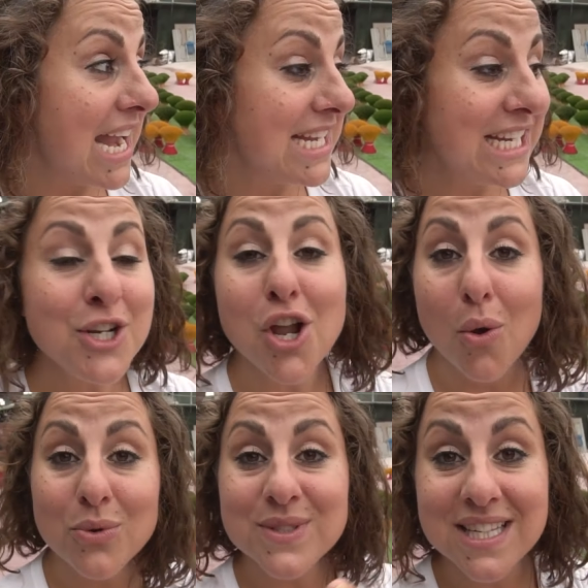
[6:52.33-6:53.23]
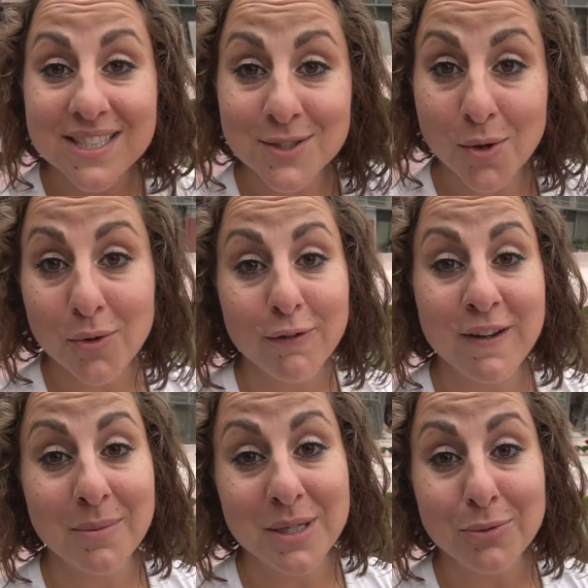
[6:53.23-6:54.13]
and he knows this local
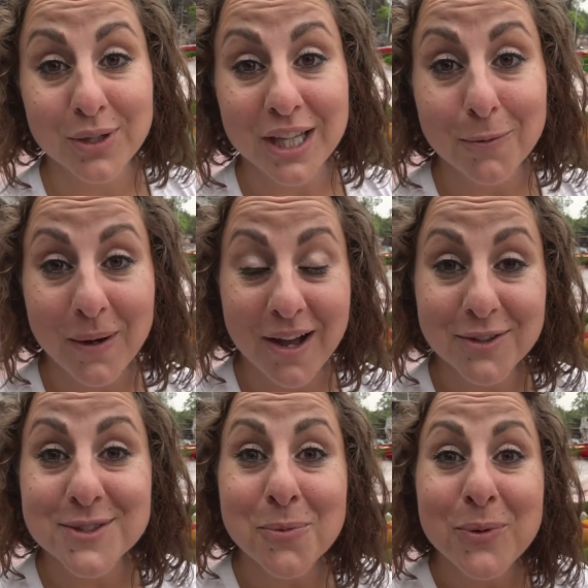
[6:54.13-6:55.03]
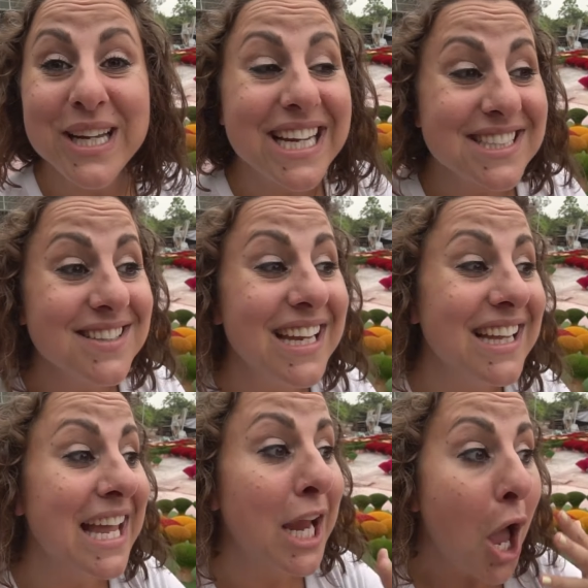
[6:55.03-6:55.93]
family really well. So we get to
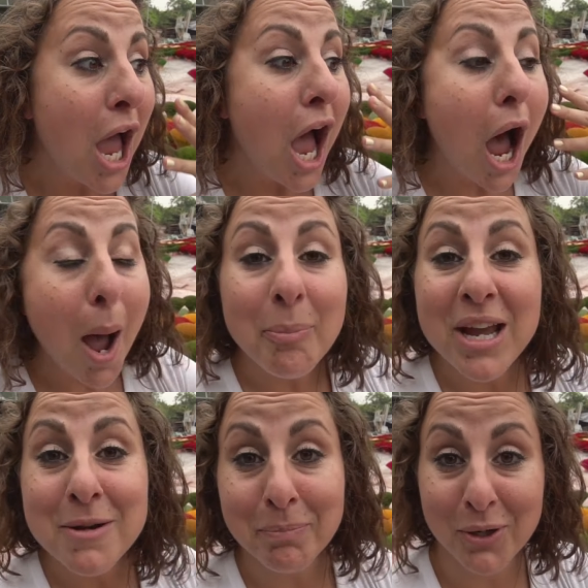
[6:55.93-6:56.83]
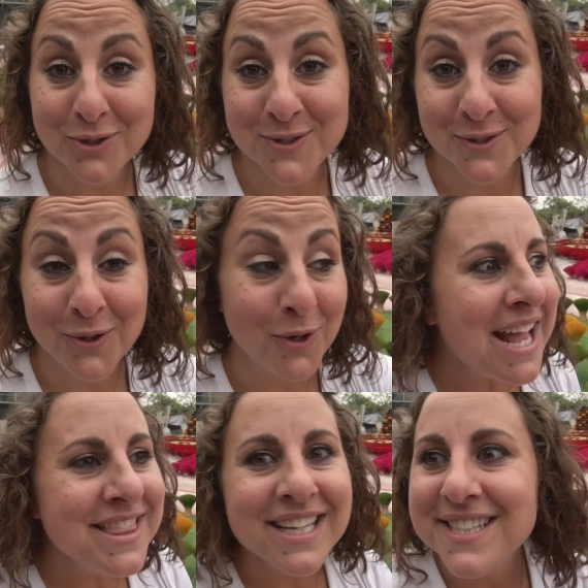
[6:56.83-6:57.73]
get like up and personal.
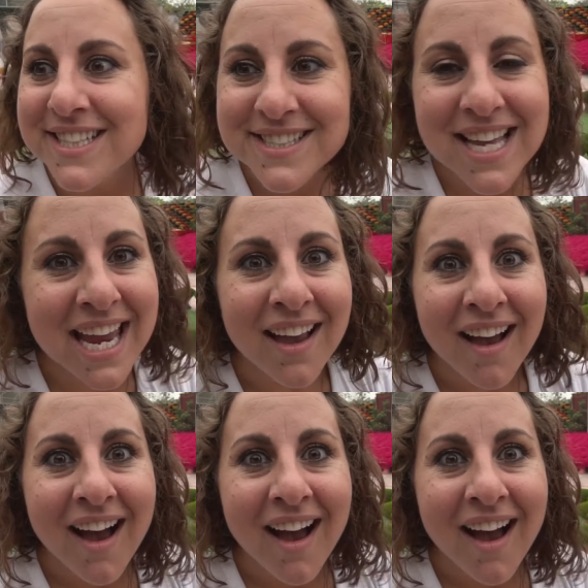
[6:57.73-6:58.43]
And this is like,